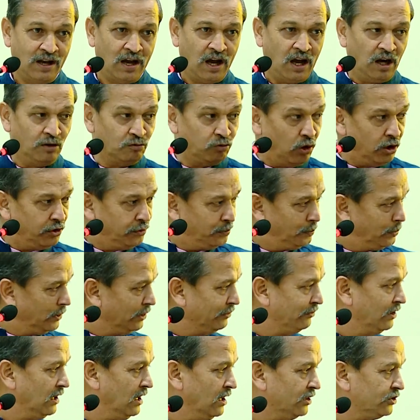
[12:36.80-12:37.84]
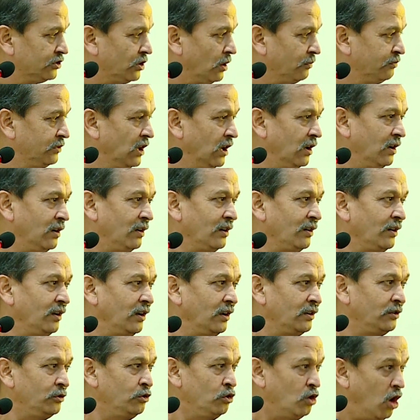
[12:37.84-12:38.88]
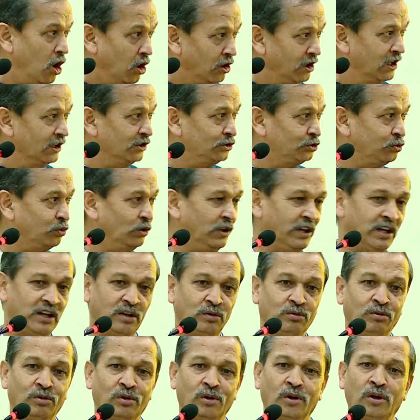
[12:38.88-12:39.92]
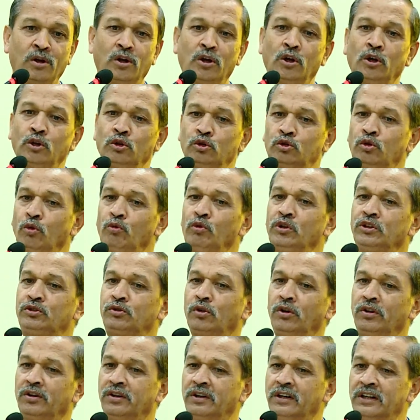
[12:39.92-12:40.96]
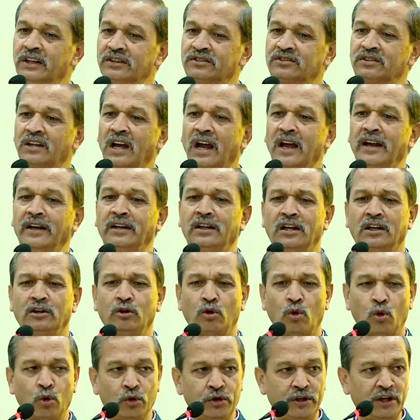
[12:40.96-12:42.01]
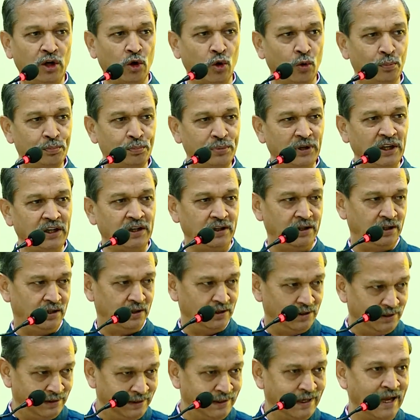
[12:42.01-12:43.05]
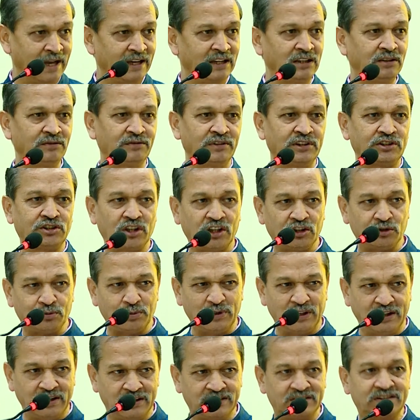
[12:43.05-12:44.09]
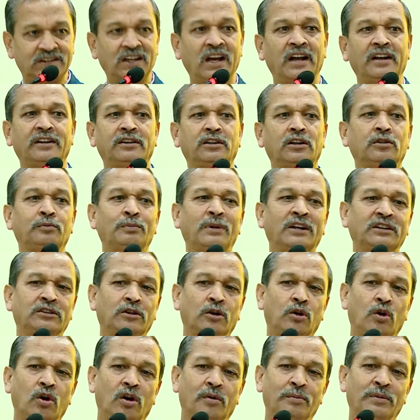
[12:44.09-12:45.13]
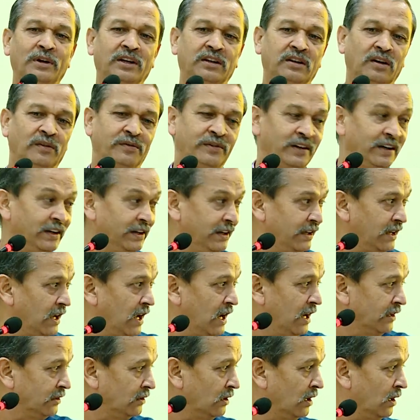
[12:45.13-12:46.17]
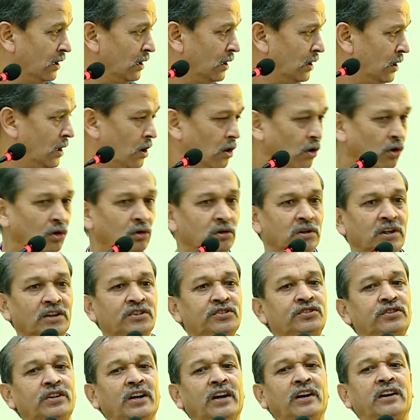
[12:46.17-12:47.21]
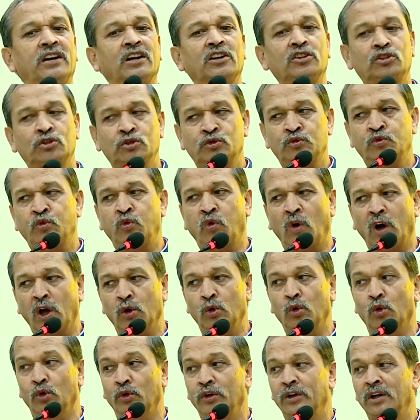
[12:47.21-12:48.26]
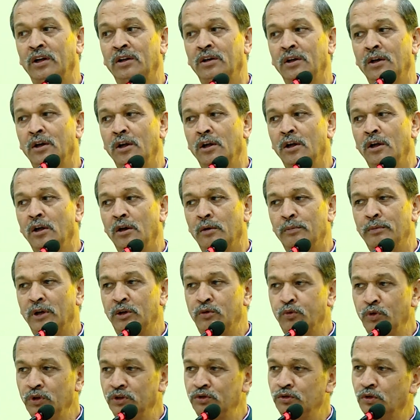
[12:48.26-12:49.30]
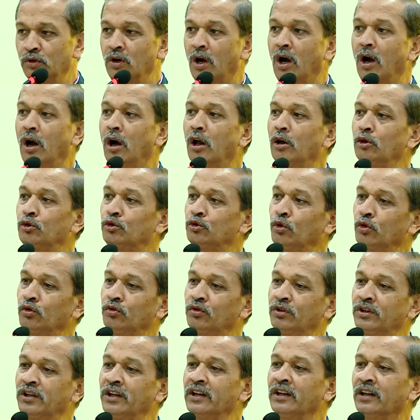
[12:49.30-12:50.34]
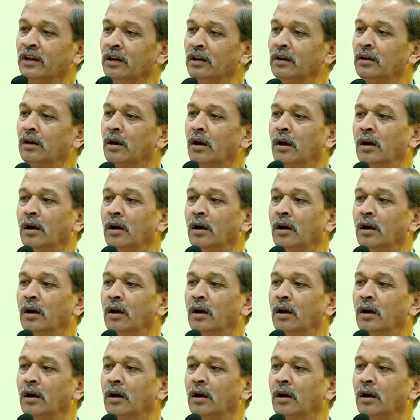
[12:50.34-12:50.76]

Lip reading: or what privilege of the knowledge we have. So we should decide an ODOP line which has been decided by the government of India and all the state has followed. But we should also think